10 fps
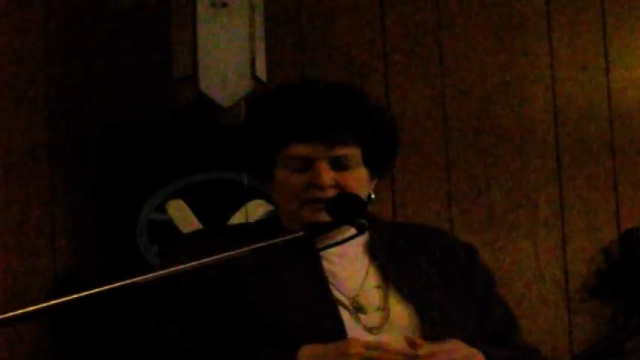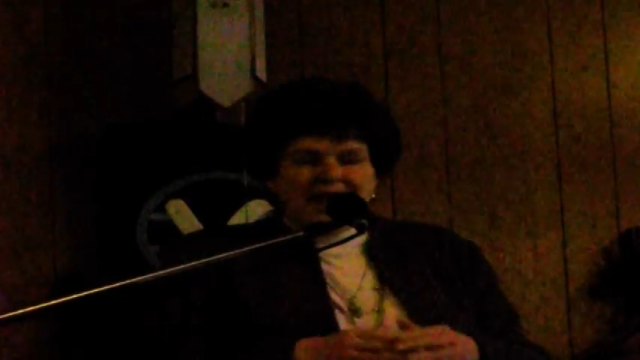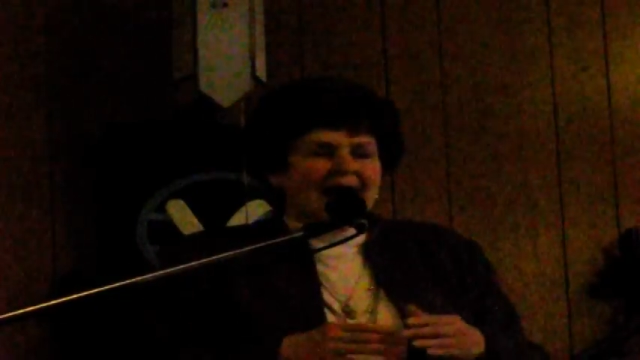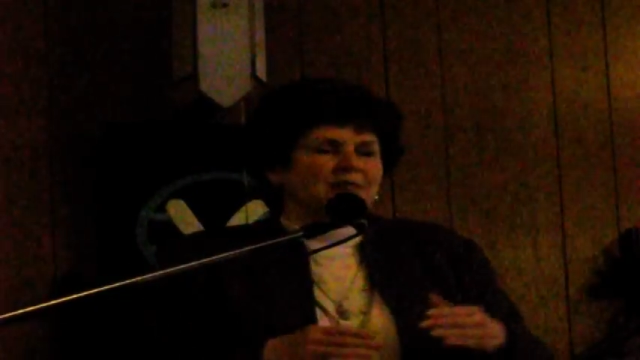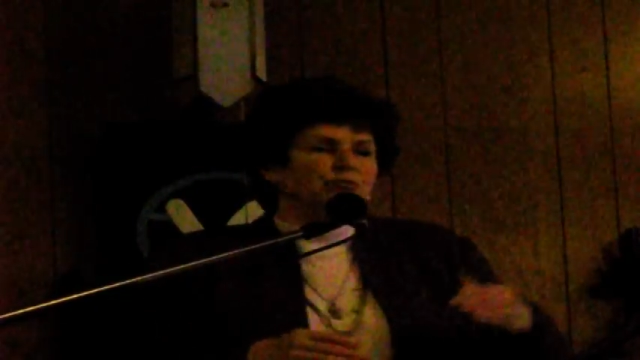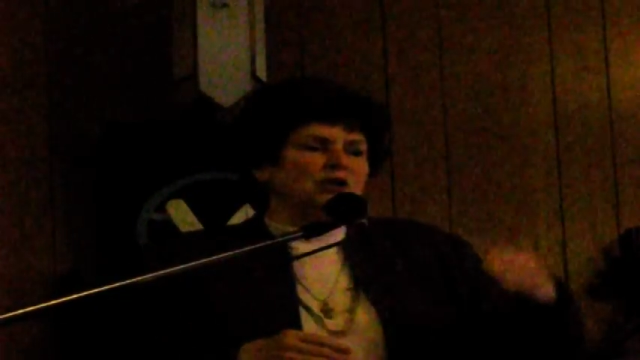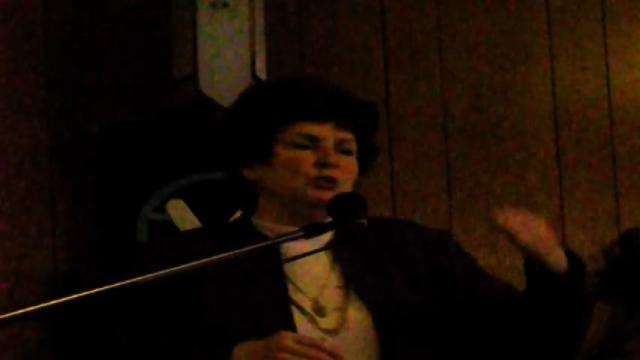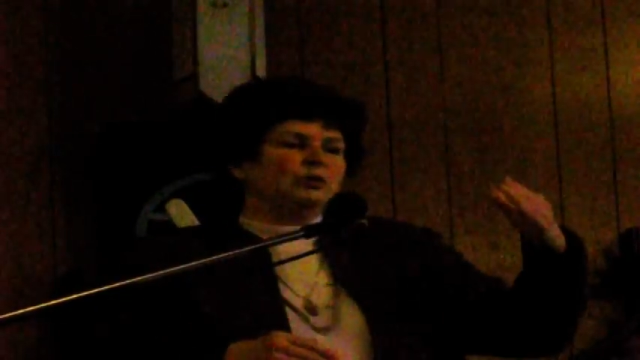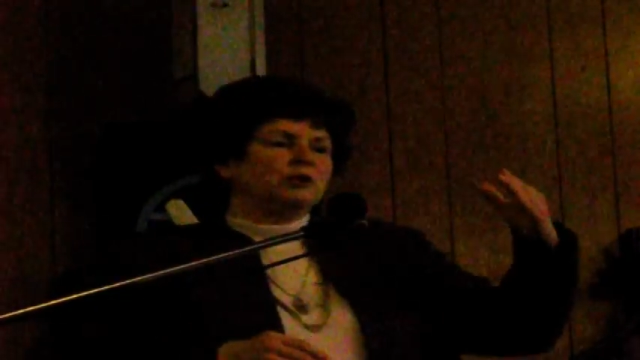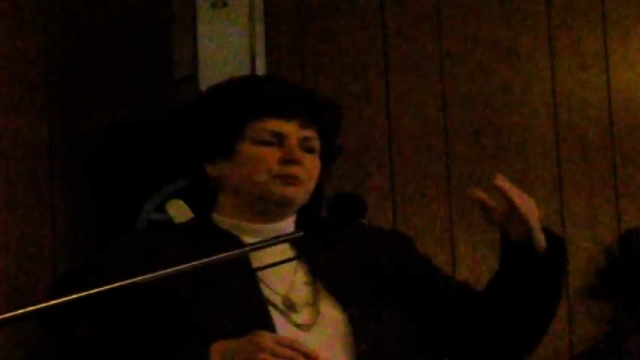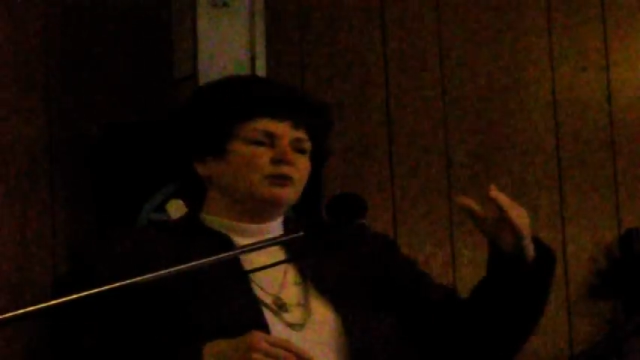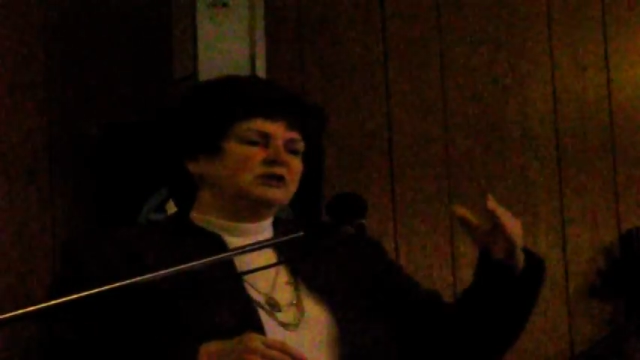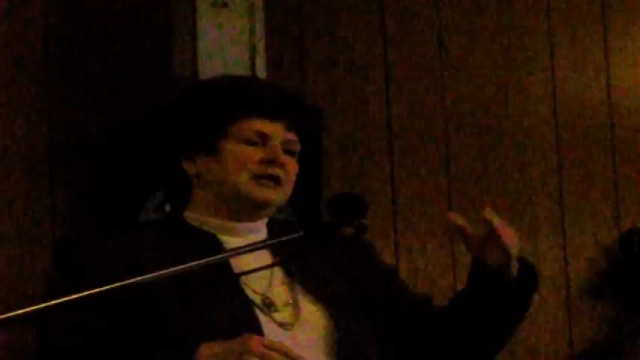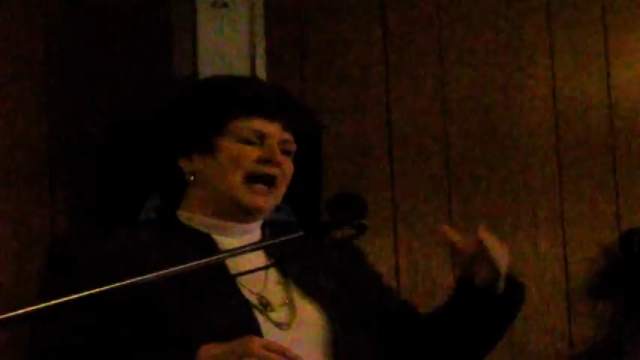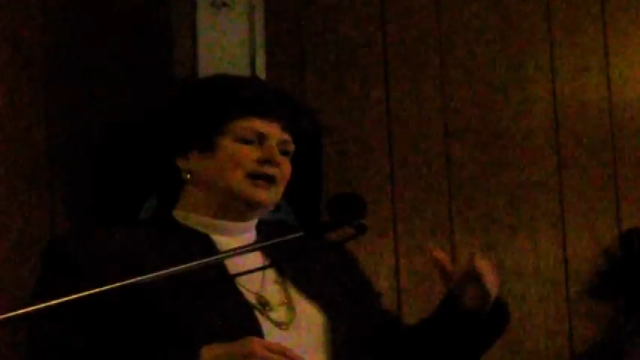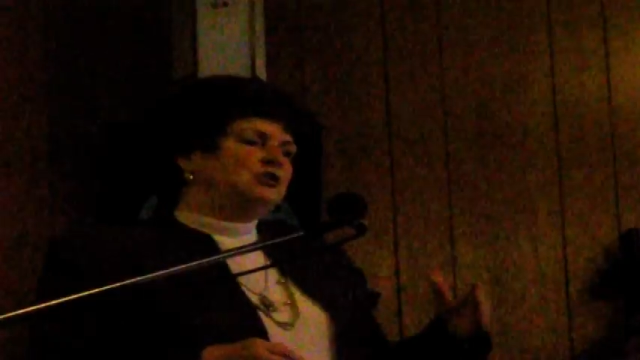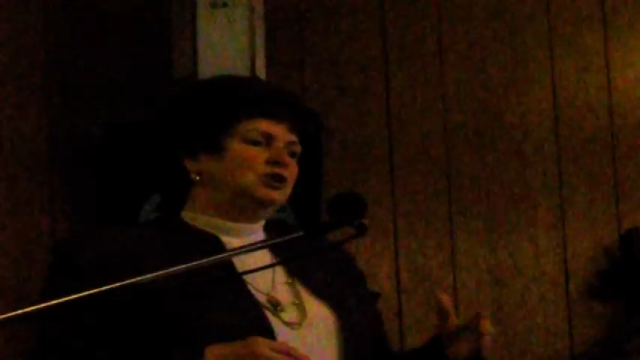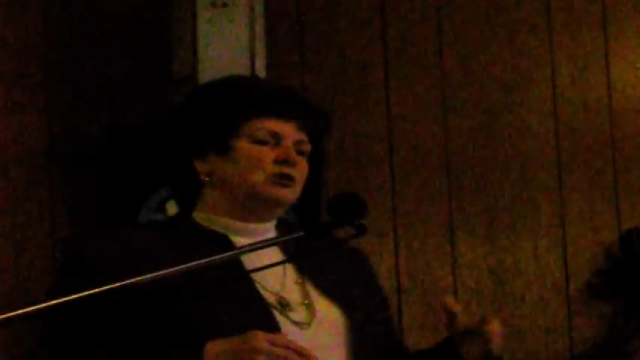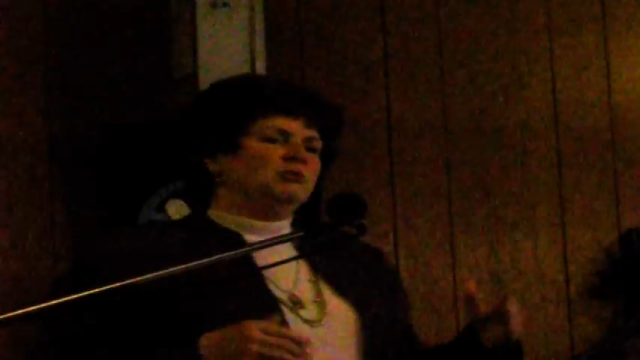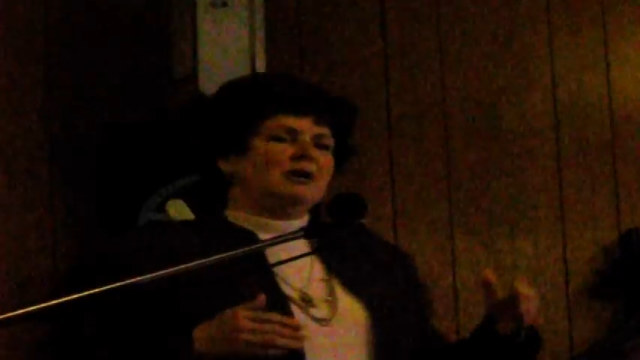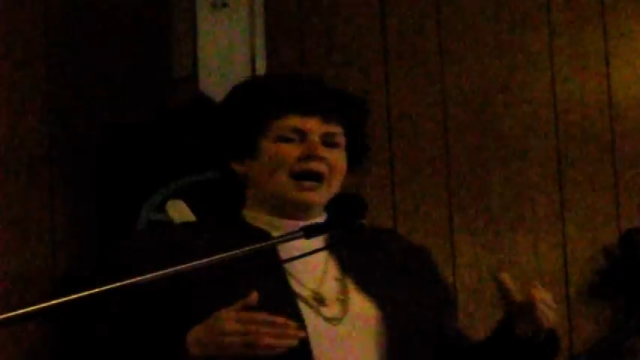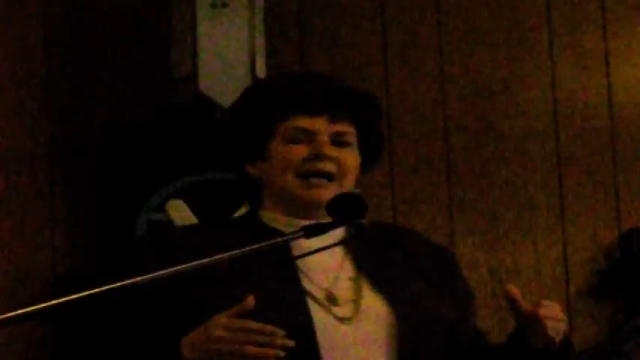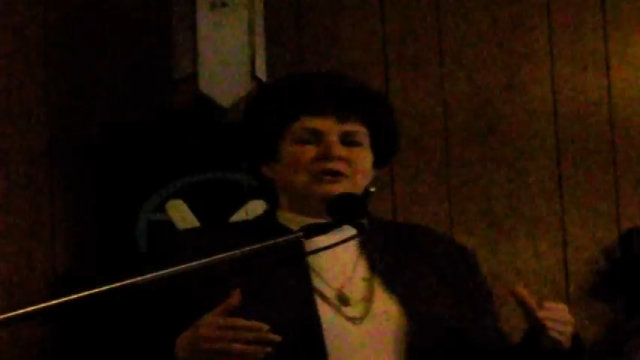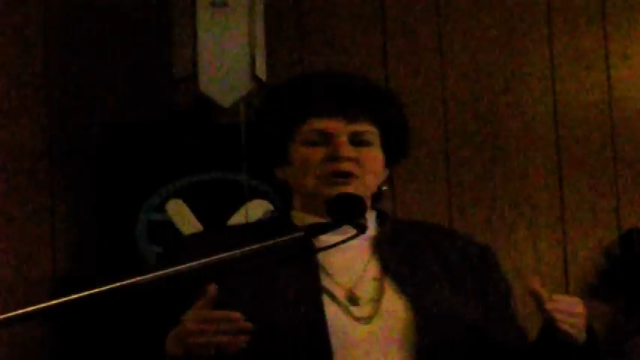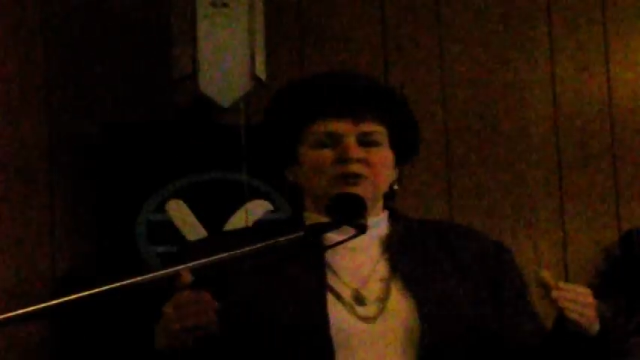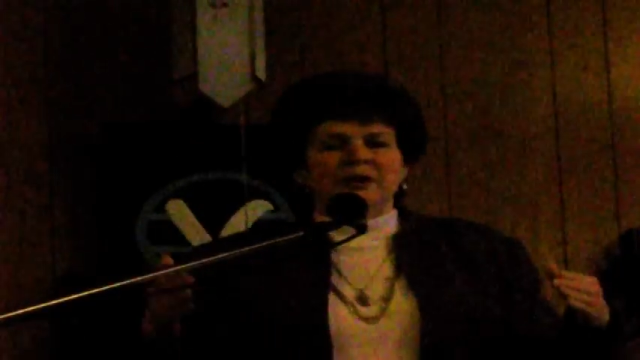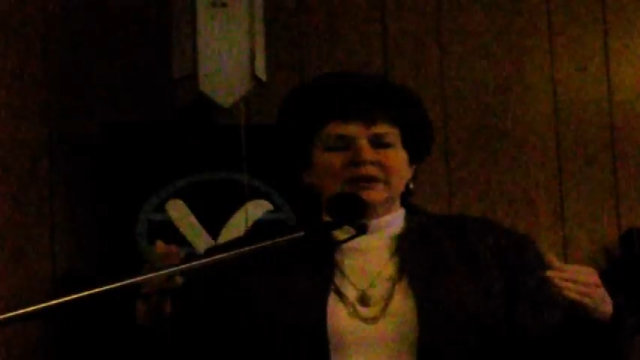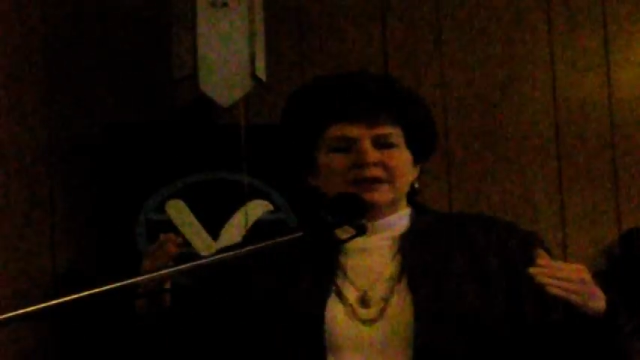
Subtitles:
That which will protect you, guide you,